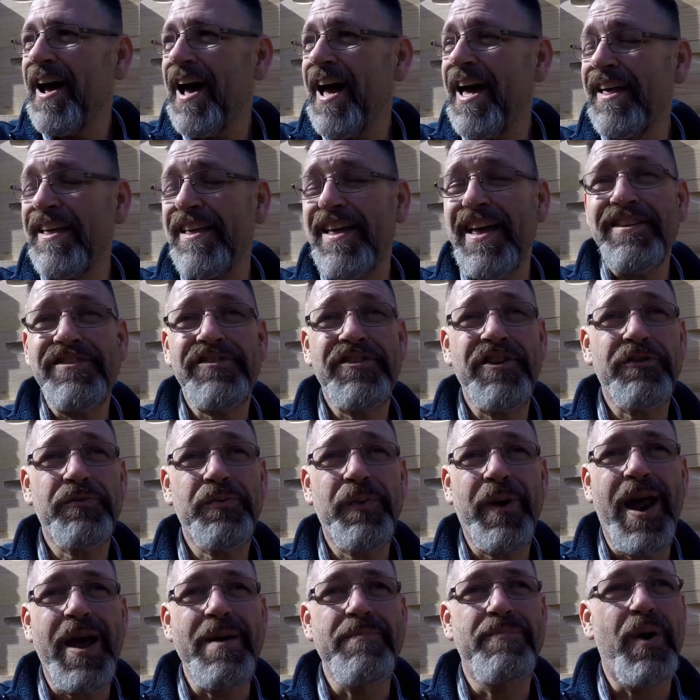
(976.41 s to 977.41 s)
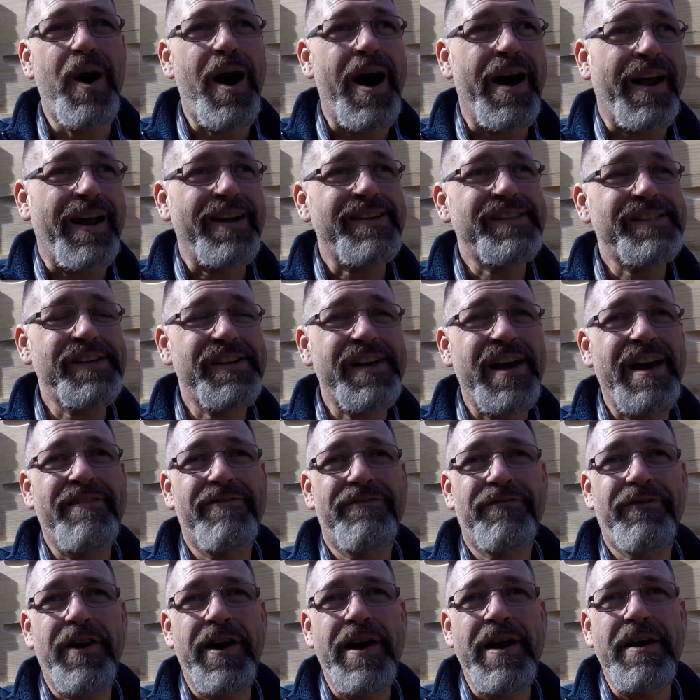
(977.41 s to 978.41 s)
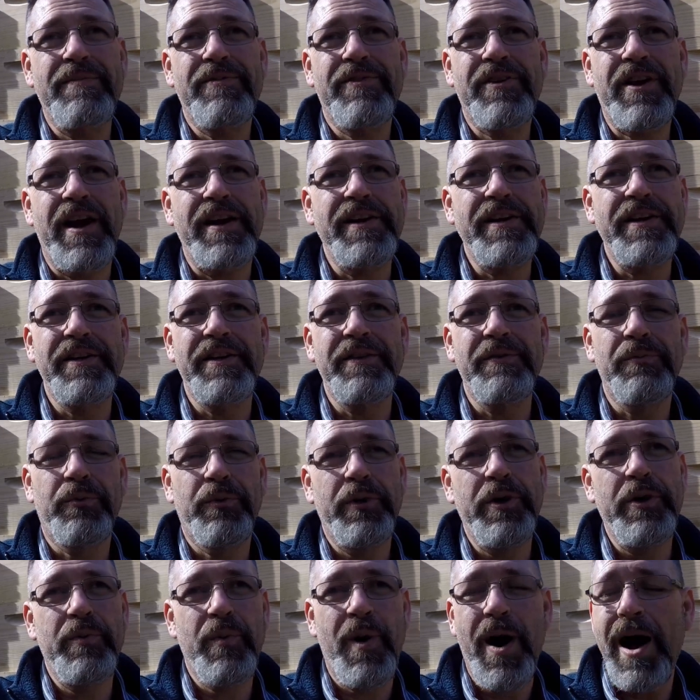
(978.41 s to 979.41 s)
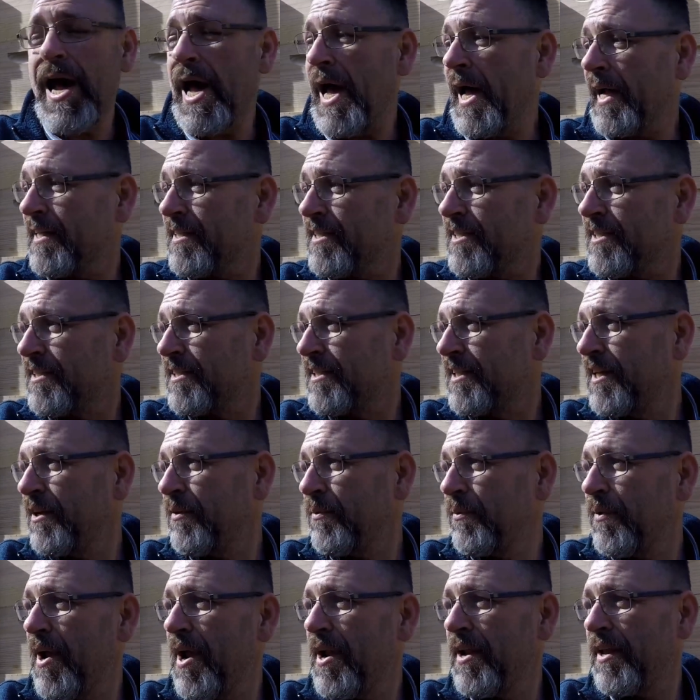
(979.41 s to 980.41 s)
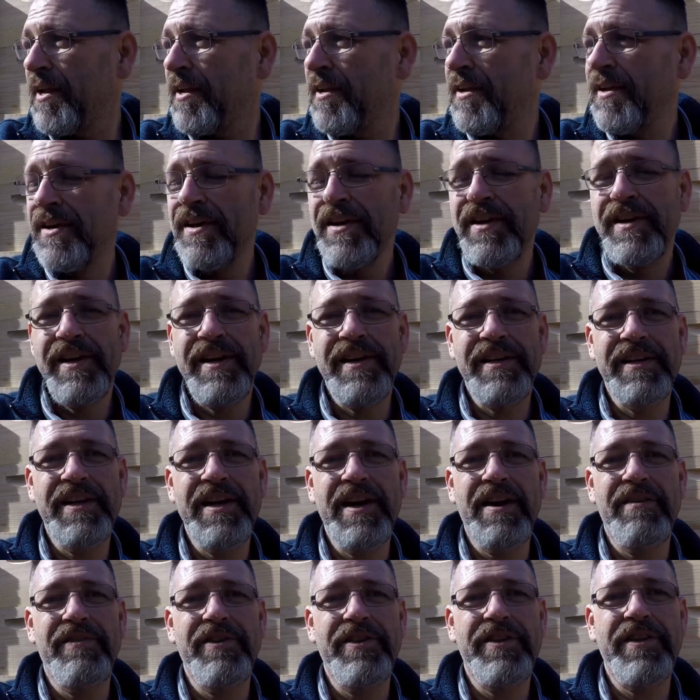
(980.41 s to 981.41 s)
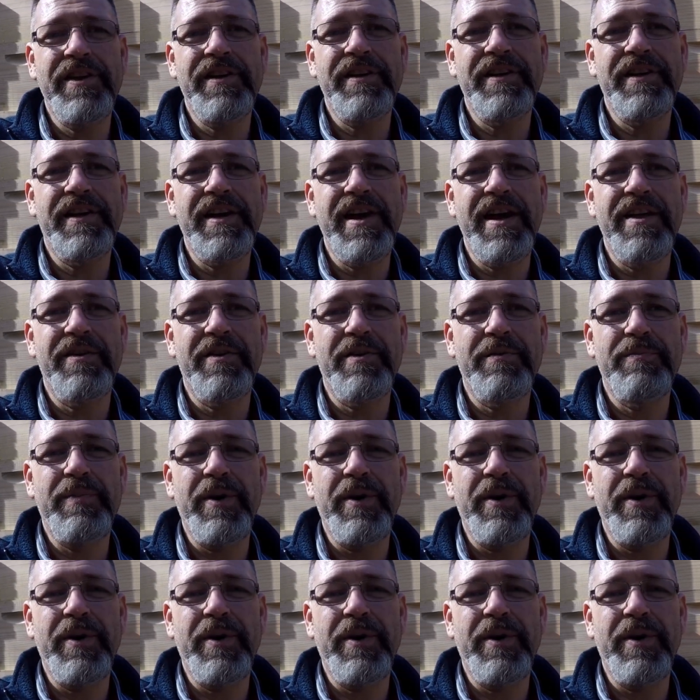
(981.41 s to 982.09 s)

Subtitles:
That's just what I bought. I still have frames that I need to re-wax and get ready and get everything together.